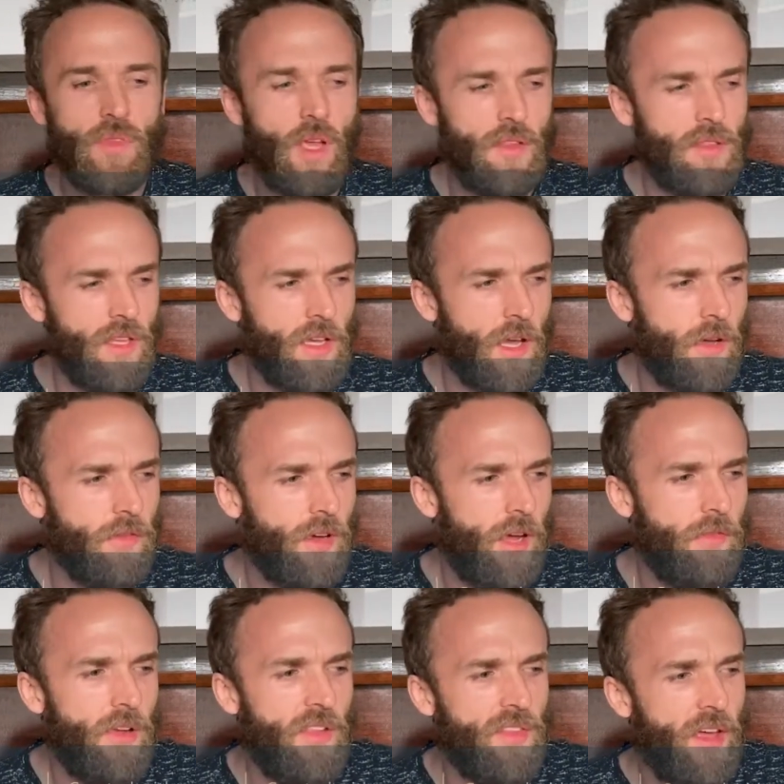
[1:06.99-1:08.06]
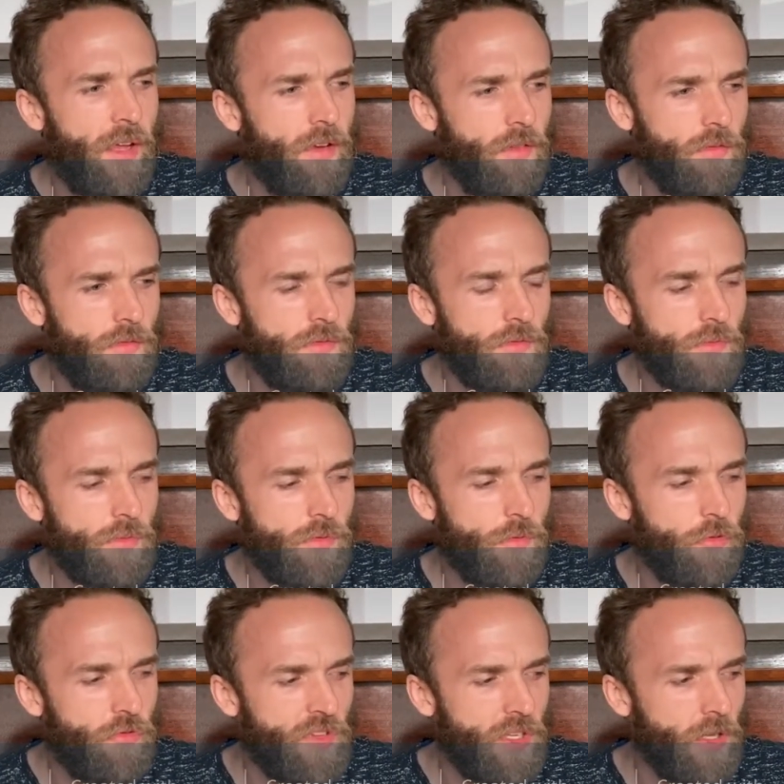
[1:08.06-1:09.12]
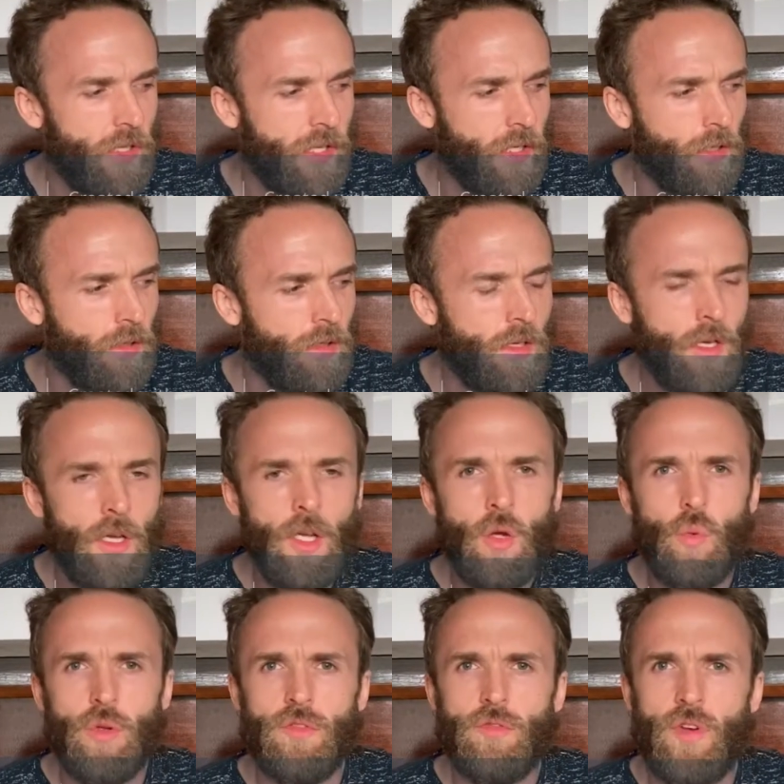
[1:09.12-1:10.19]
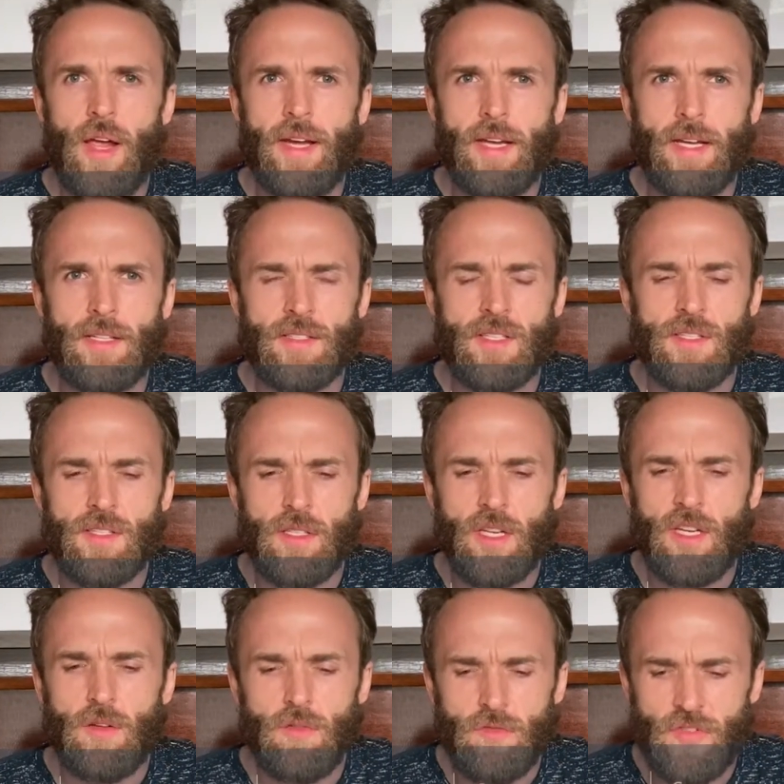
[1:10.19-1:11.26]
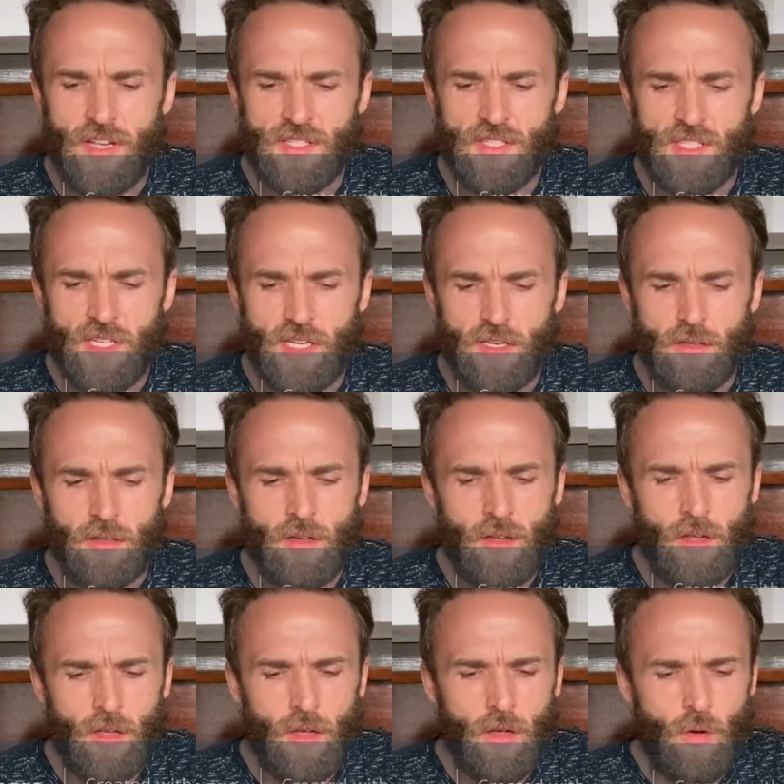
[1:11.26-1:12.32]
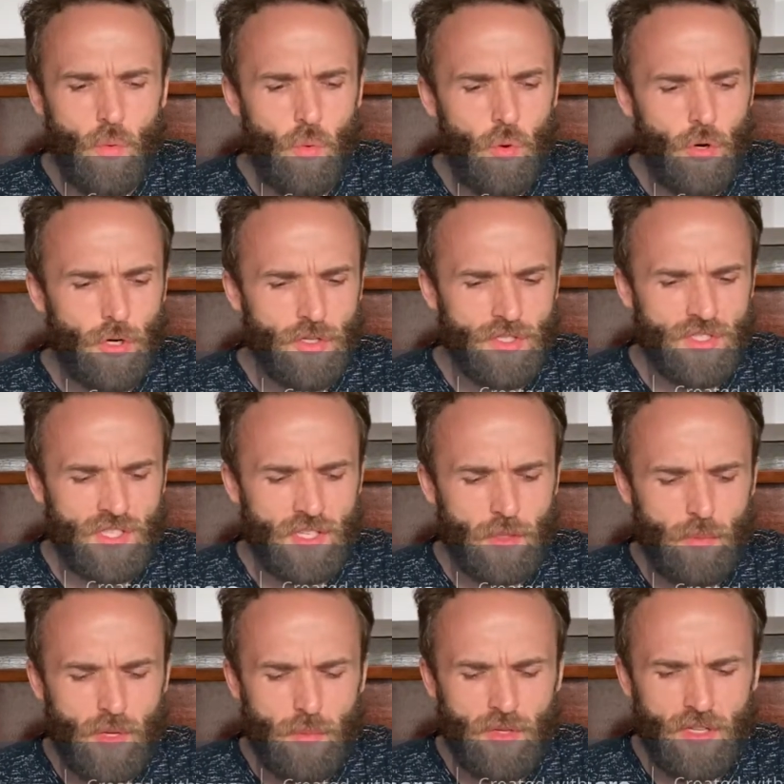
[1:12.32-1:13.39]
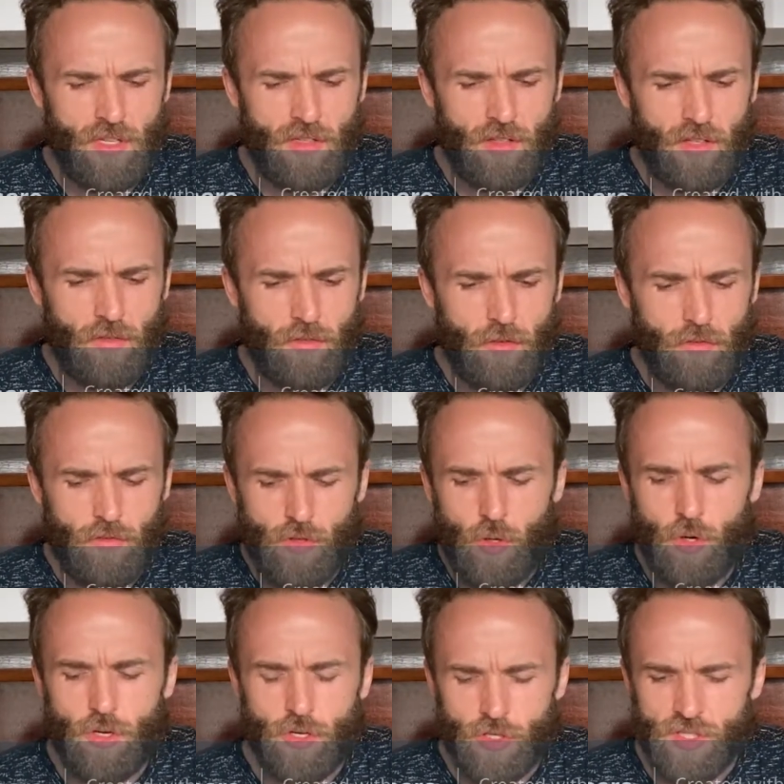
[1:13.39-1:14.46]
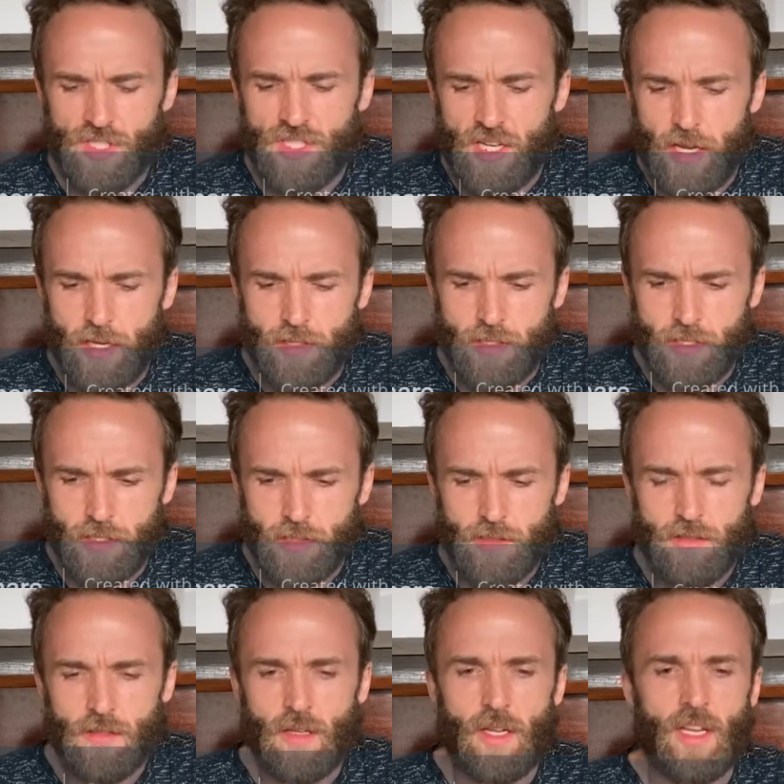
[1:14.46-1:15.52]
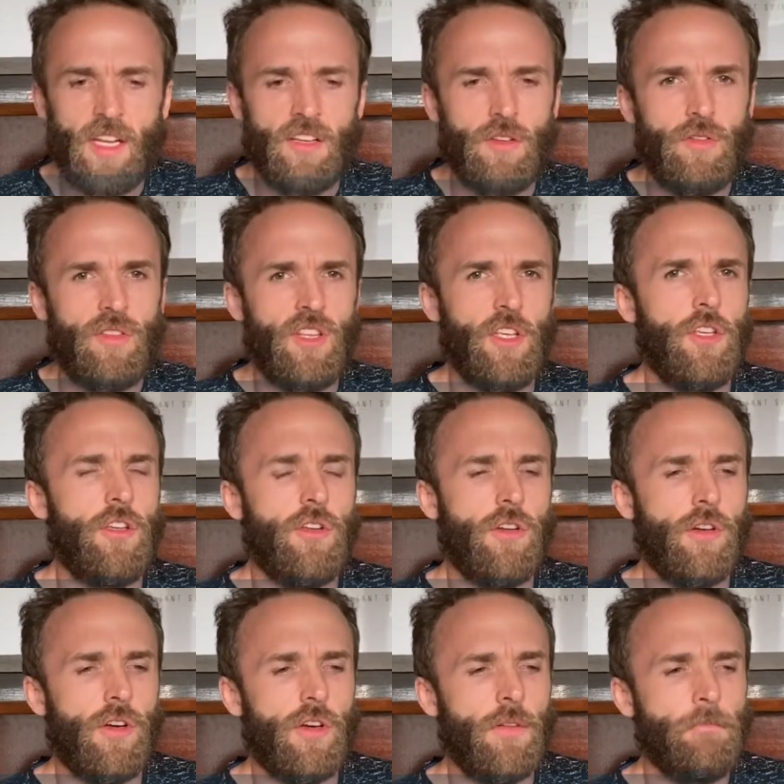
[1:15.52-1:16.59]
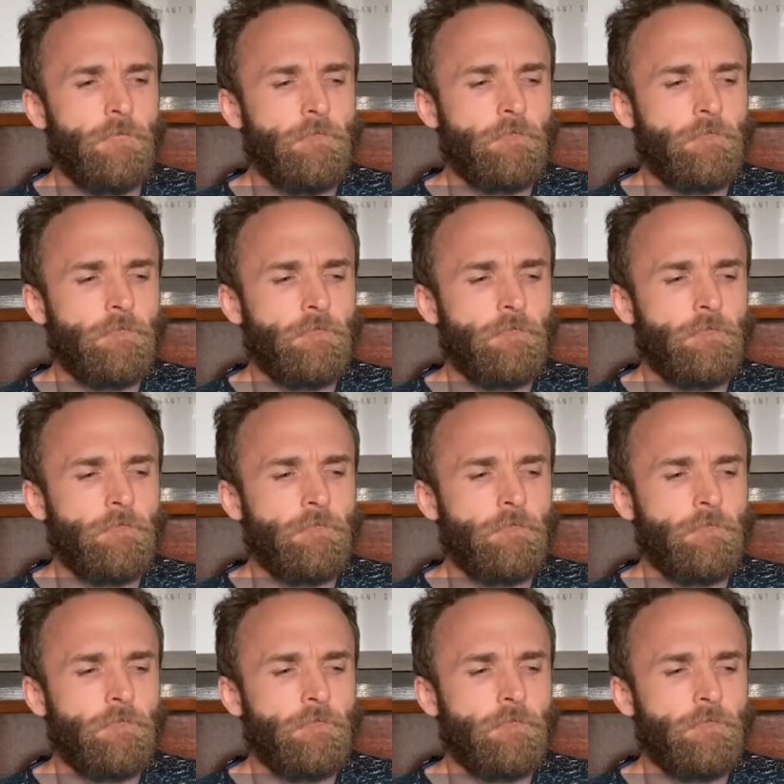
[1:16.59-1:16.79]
I think I've had that feeling with finances and in investing, or just like maybe if you don't understand it and you think you're